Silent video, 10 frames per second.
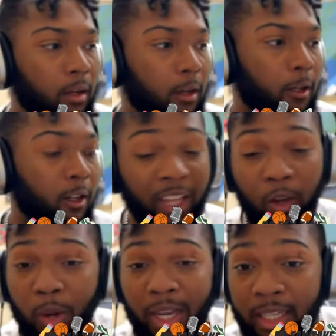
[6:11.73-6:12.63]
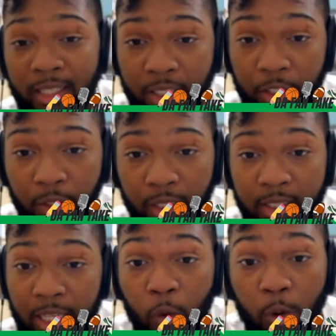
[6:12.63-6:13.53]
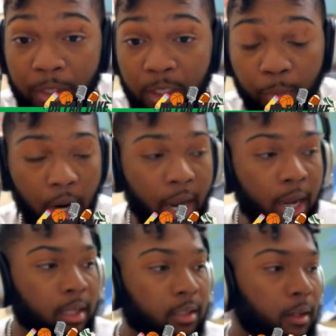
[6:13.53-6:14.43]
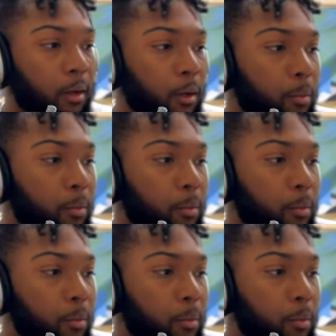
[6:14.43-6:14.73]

Um if they win this series, I wouldn't be surprised.